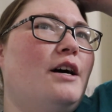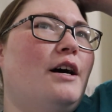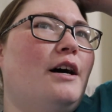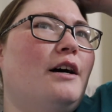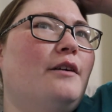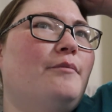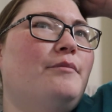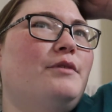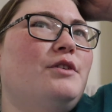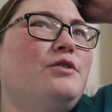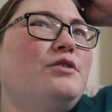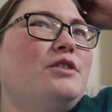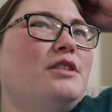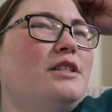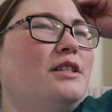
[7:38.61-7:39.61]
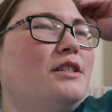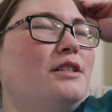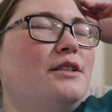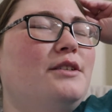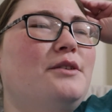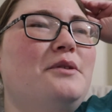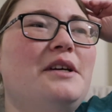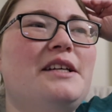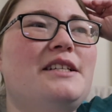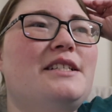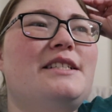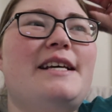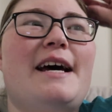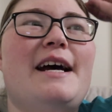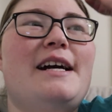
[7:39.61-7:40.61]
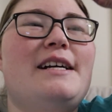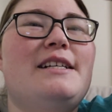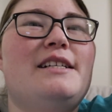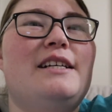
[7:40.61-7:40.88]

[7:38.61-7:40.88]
Usually you don't get stacked